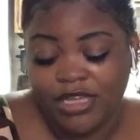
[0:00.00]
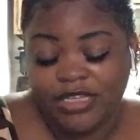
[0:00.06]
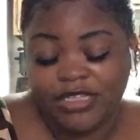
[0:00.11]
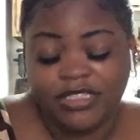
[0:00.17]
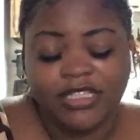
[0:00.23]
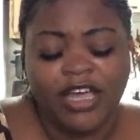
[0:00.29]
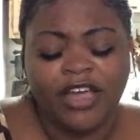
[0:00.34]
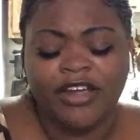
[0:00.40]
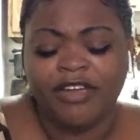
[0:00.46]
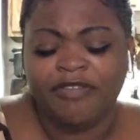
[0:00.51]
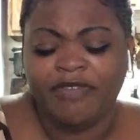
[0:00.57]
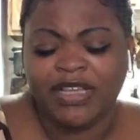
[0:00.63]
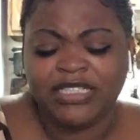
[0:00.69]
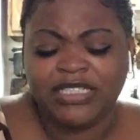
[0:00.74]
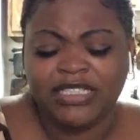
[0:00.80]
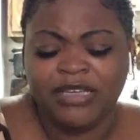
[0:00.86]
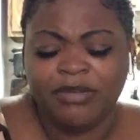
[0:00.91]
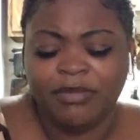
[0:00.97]
Sorry if I
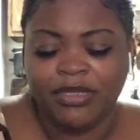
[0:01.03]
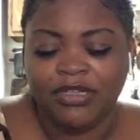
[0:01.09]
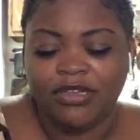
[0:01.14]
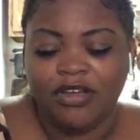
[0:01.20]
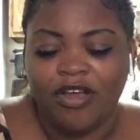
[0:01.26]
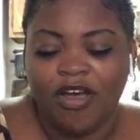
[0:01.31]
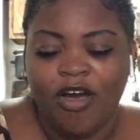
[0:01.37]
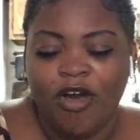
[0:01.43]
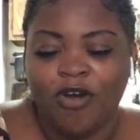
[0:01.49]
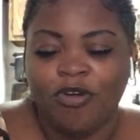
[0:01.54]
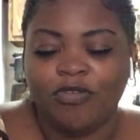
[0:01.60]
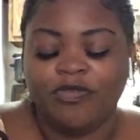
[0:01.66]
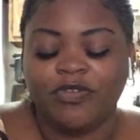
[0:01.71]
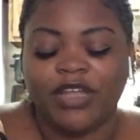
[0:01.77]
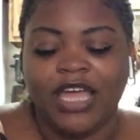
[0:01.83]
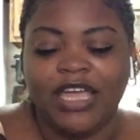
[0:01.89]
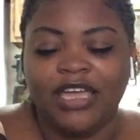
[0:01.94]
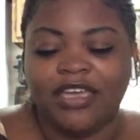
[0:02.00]
seem a little off.
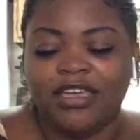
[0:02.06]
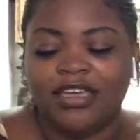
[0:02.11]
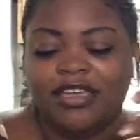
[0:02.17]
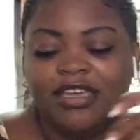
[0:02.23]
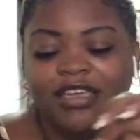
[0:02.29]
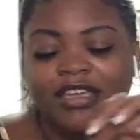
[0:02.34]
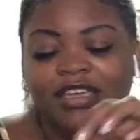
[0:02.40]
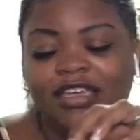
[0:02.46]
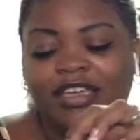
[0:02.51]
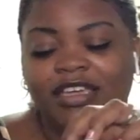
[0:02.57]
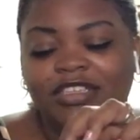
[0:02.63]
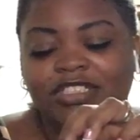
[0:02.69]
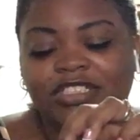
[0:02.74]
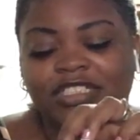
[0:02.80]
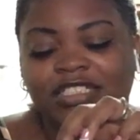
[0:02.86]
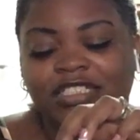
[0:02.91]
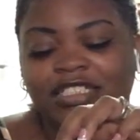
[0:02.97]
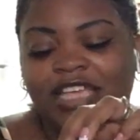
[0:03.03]
Like, it's
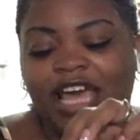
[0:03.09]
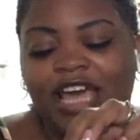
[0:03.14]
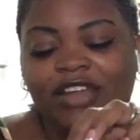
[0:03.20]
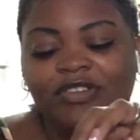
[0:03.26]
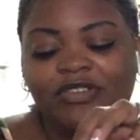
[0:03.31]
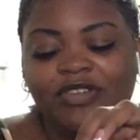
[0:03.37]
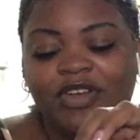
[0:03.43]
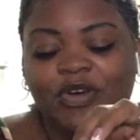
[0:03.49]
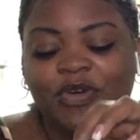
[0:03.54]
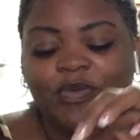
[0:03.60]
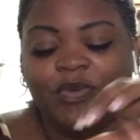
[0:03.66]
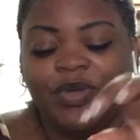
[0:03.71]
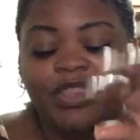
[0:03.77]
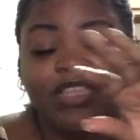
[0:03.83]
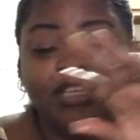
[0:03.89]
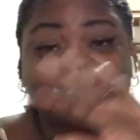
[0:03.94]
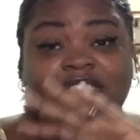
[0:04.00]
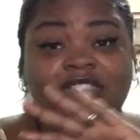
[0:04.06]
just, I don't know. With
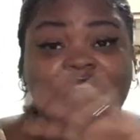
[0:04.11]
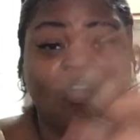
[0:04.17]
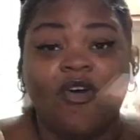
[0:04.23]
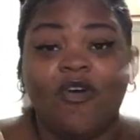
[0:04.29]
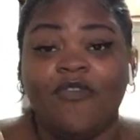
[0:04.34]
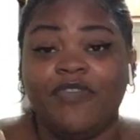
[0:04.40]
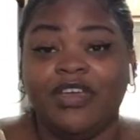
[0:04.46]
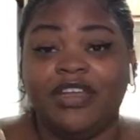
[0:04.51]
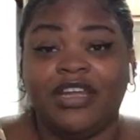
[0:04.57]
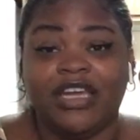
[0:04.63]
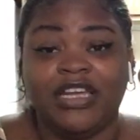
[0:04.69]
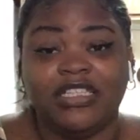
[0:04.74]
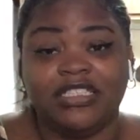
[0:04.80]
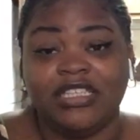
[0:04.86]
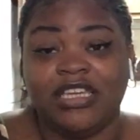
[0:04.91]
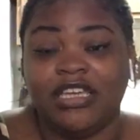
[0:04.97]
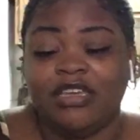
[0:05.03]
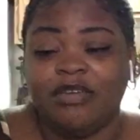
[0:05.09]
this
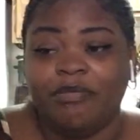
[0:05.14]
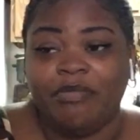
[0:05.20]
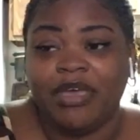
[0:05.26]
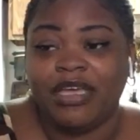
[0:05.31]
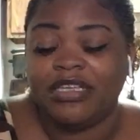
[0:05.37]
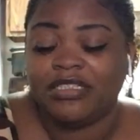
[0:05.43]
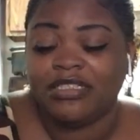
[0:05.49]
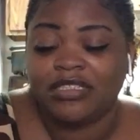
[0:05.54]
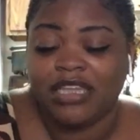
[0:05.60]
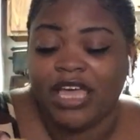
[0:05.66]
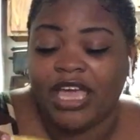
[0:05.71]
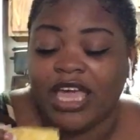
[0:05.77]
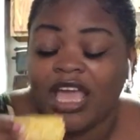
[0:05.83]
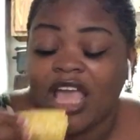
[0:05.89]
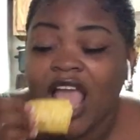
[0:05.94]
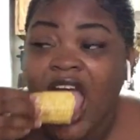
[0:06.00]
COVID-19 mess, like,